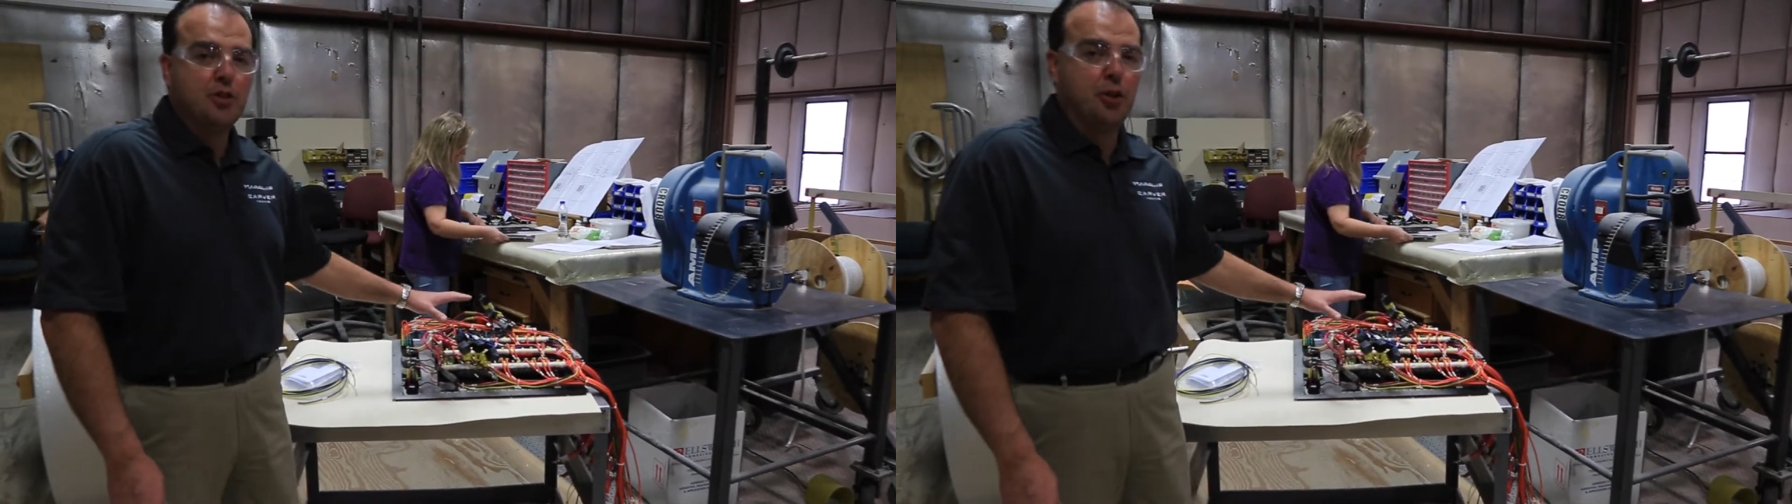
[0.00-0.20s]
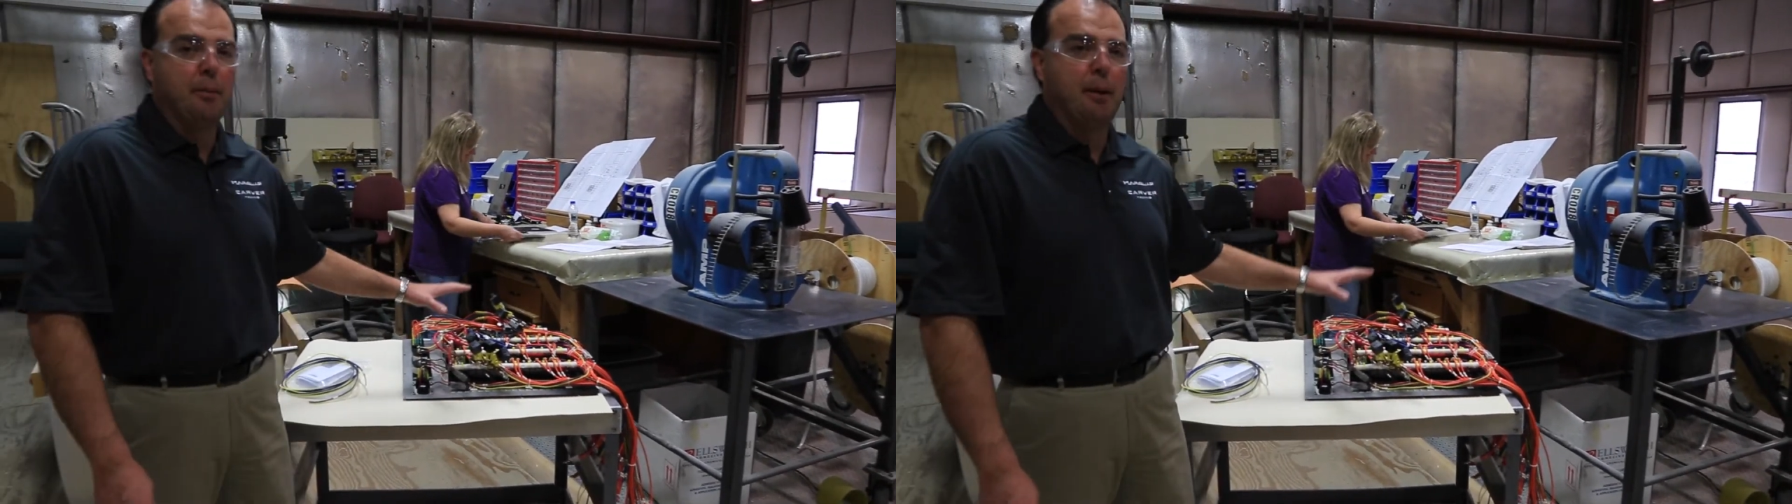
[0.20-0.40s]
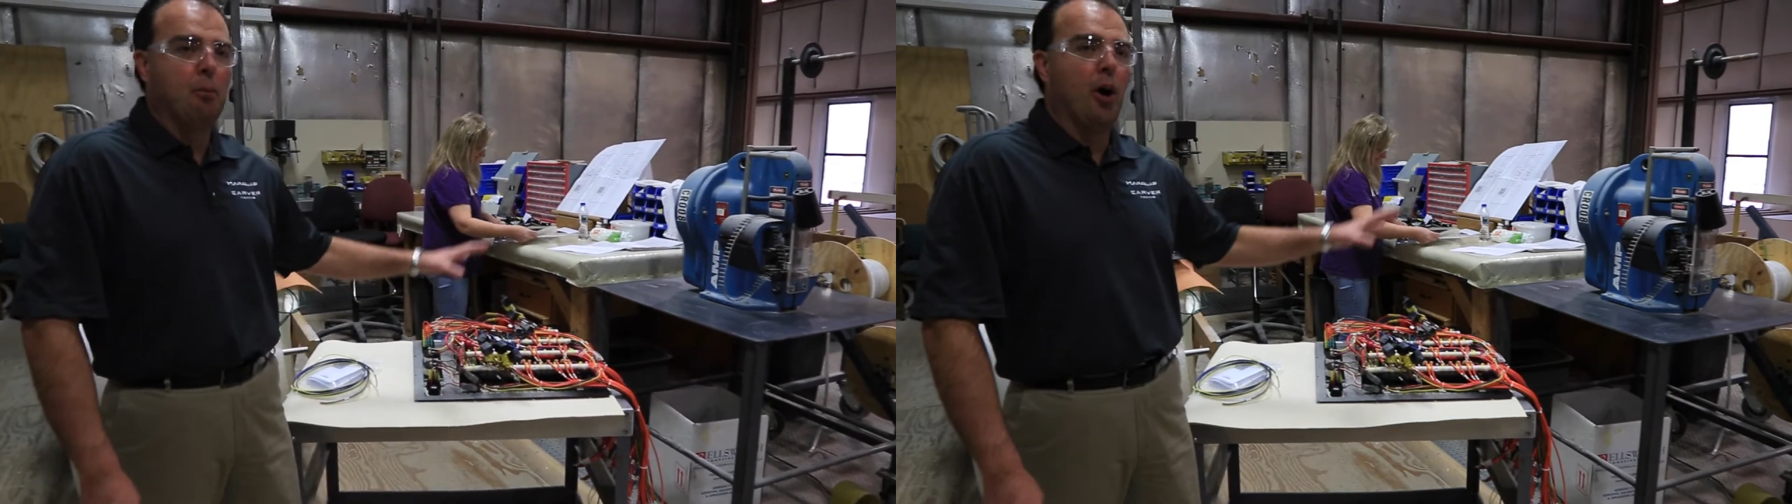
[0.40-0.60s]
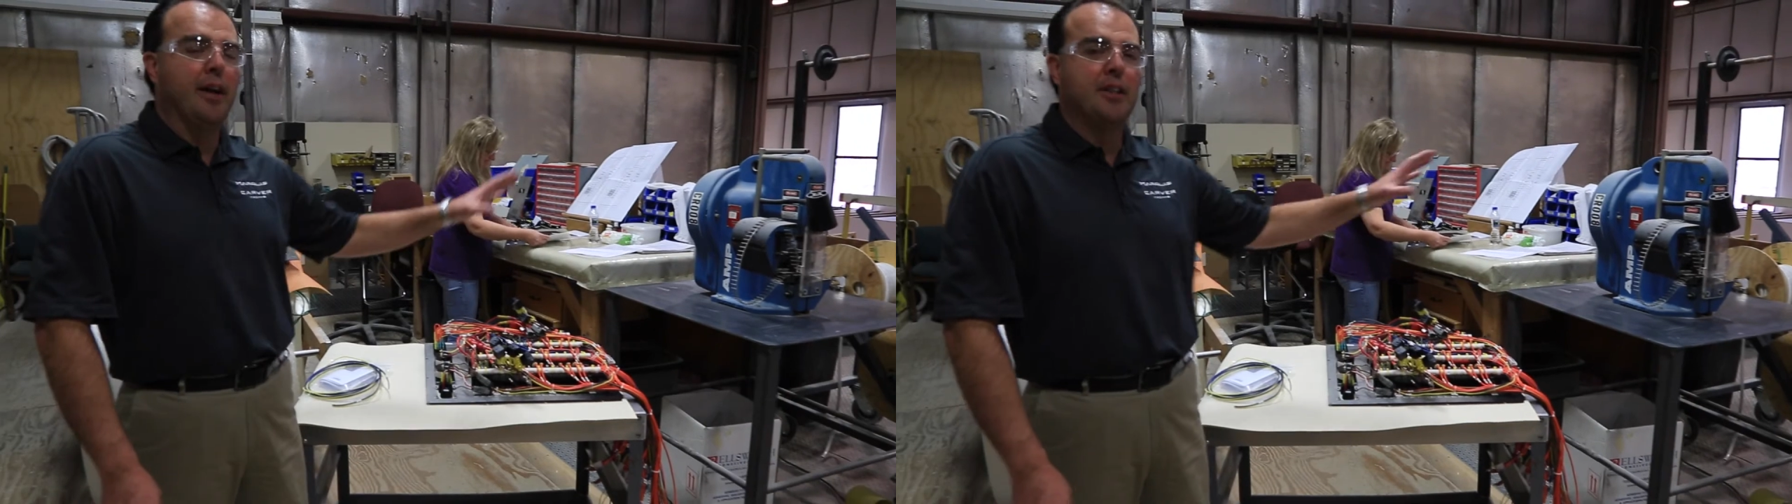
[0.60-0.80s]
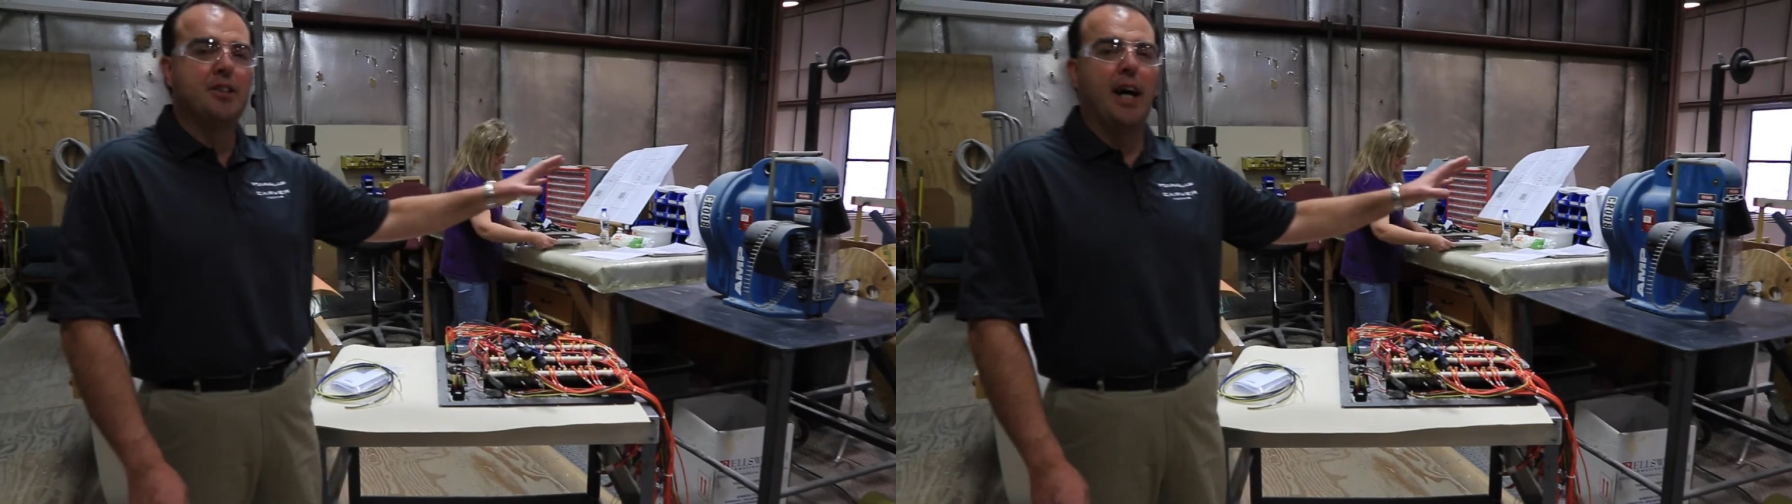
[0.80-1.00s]
so it can be
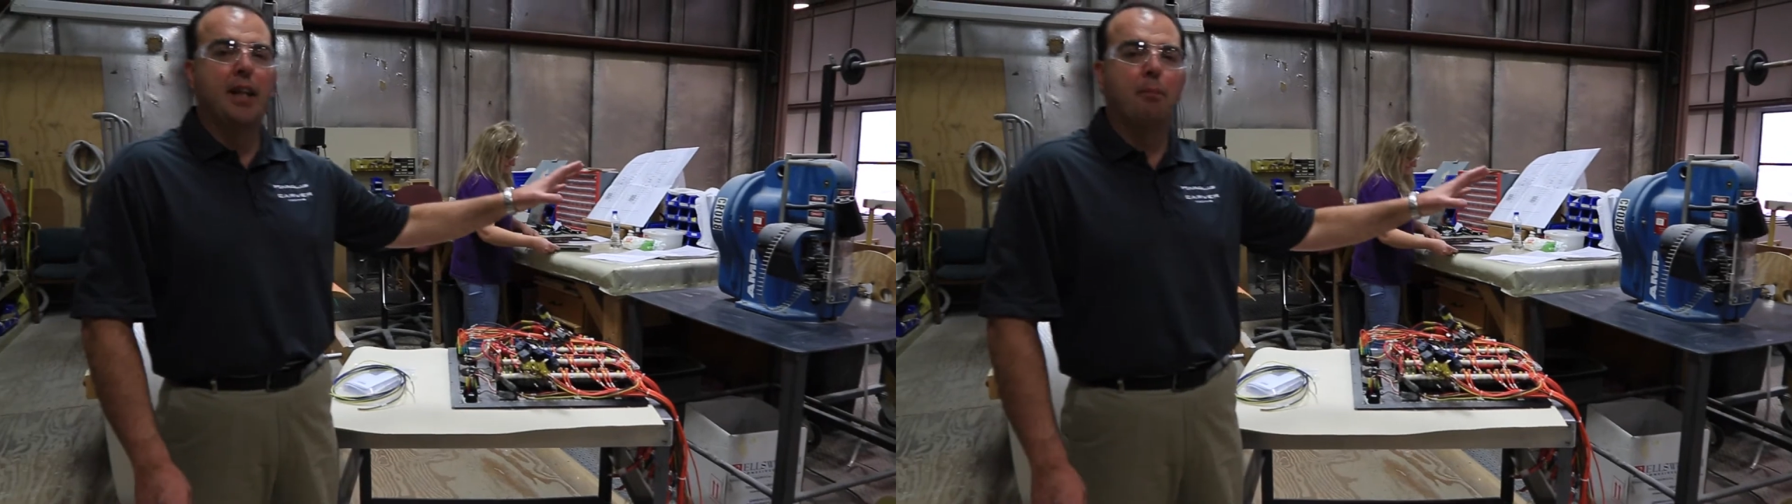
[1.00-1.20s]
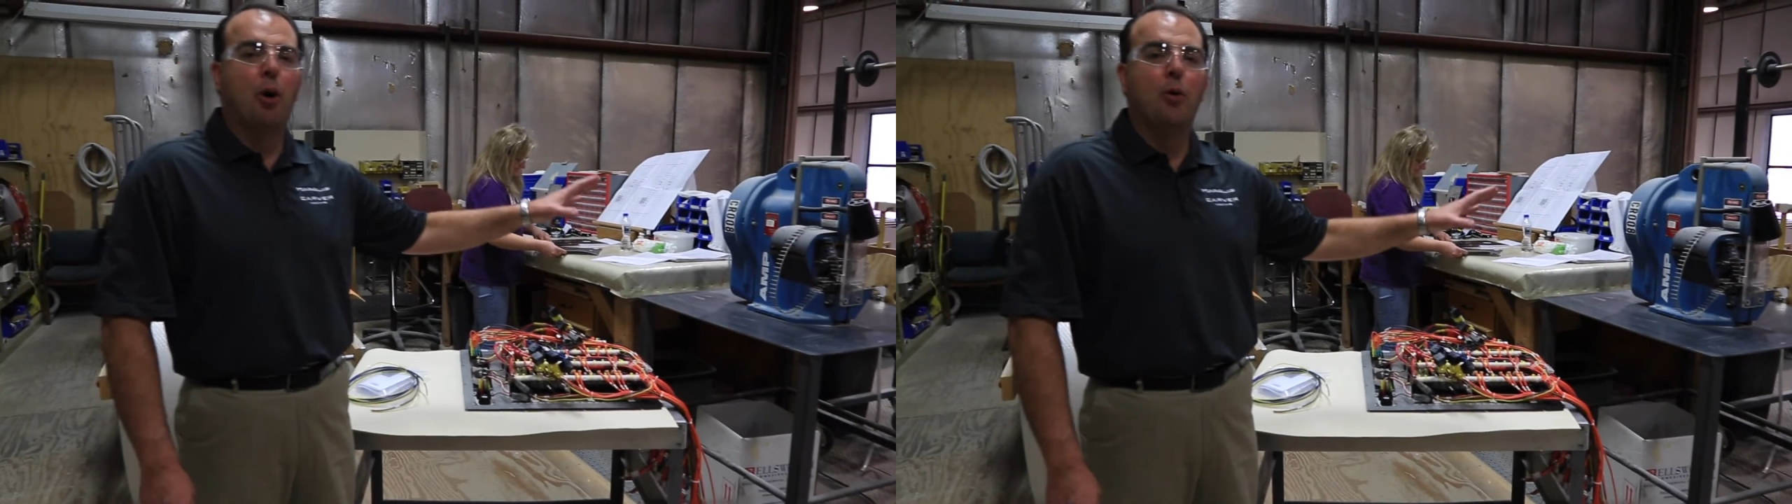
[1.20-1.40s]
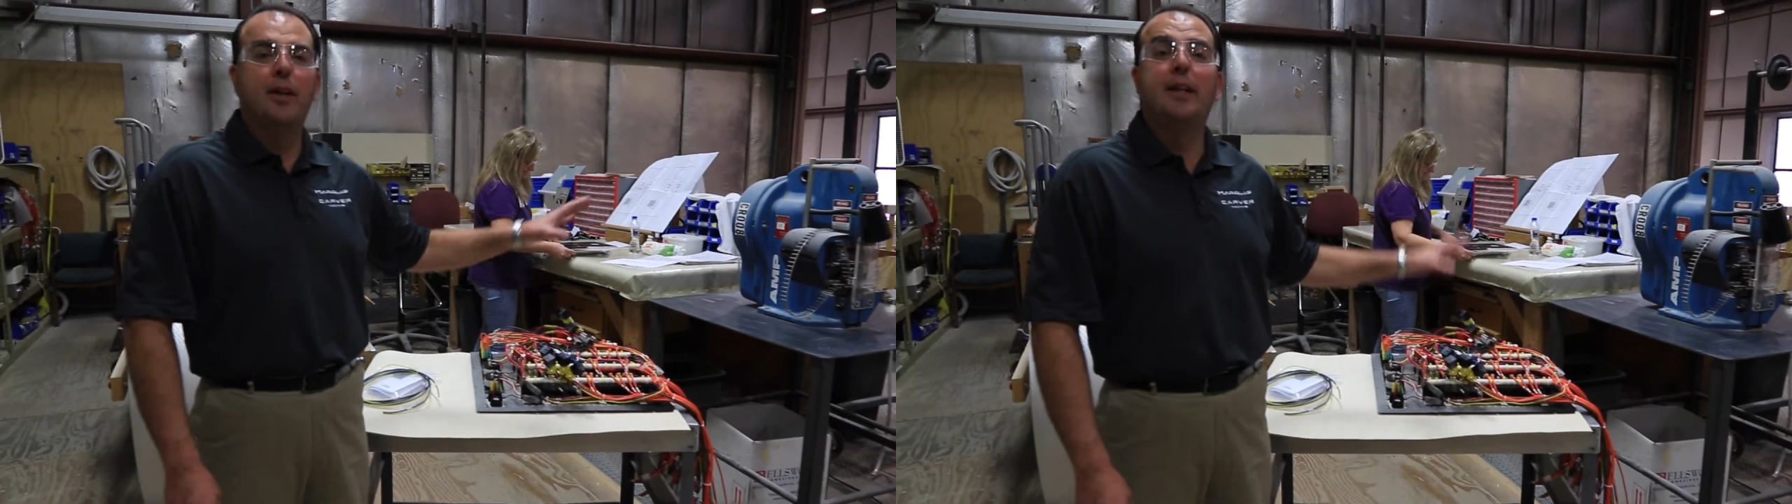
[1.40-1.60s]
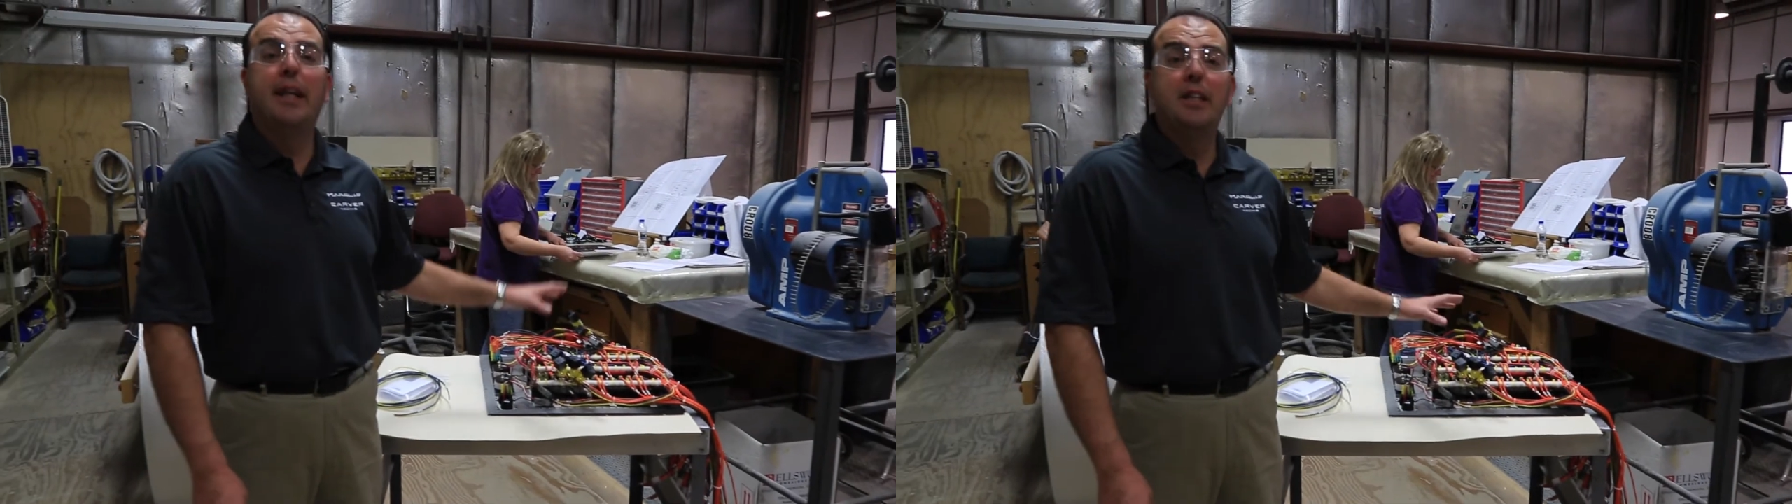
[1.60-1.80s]
brought inside the boat and